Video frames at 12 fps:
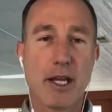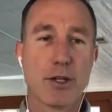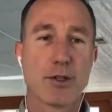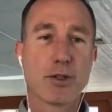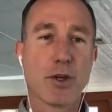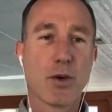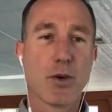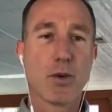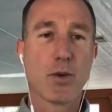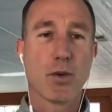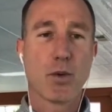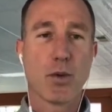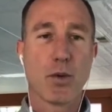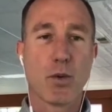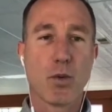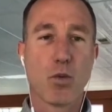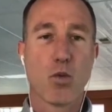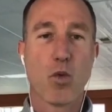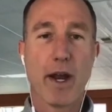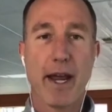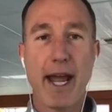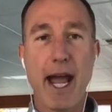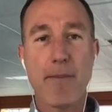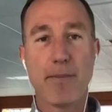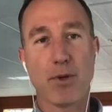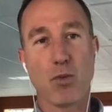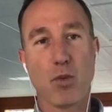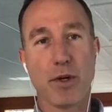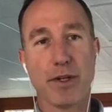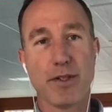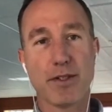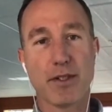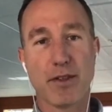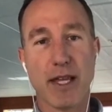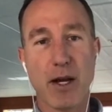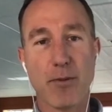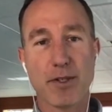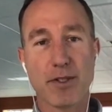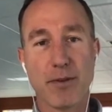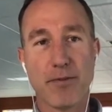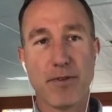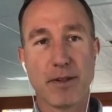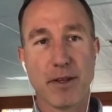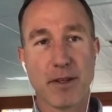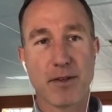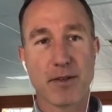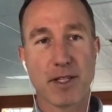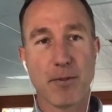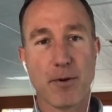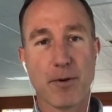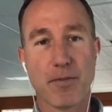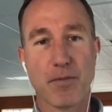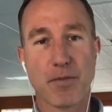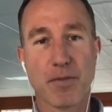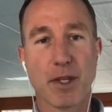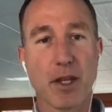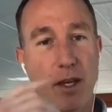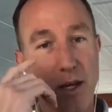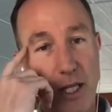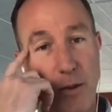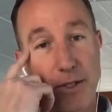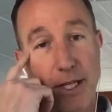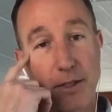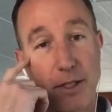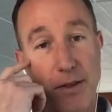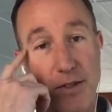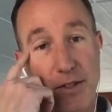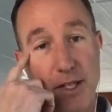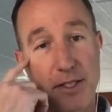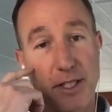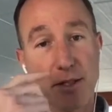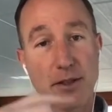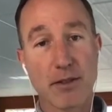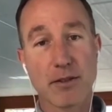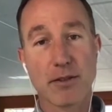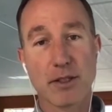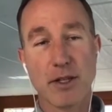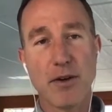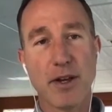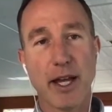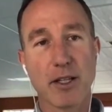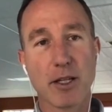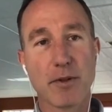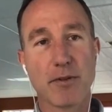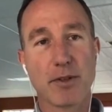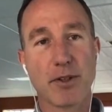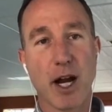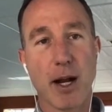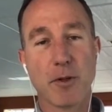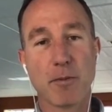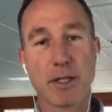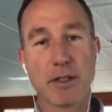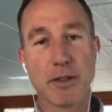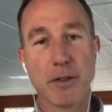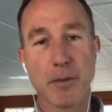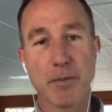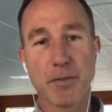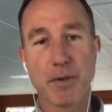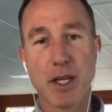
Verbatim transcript: So what happened was, that was the fifteenth of December. Then we take a look at the sixteenth. Okay, a little bit of a drop, no big deal.